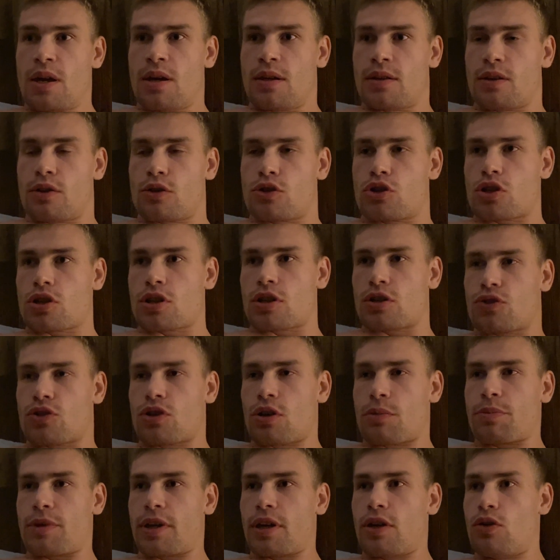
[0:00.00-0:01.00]
There's
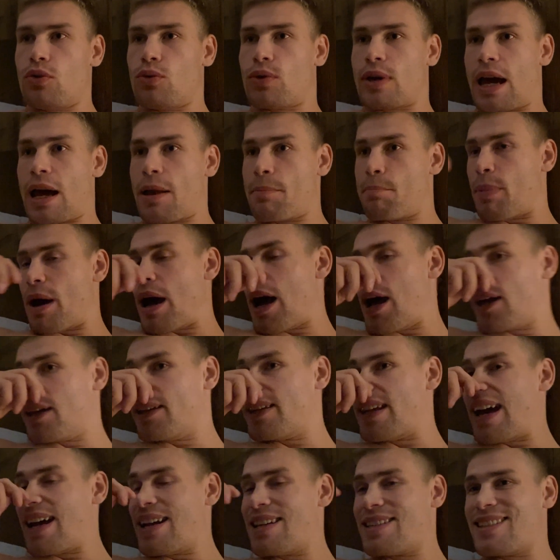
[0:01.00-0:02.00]
something you can't buy,
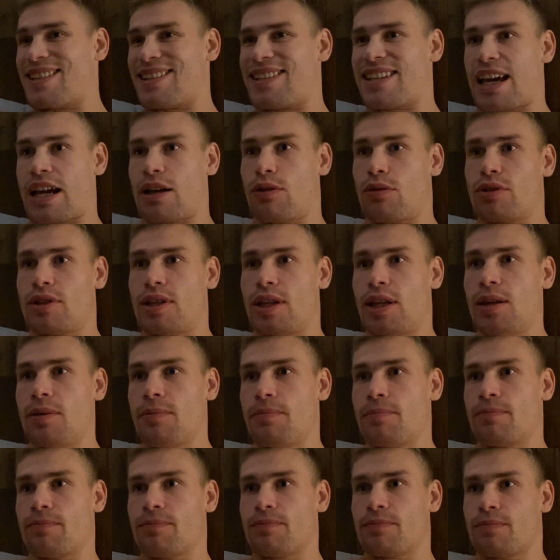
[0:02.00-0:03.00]
and that is integrity.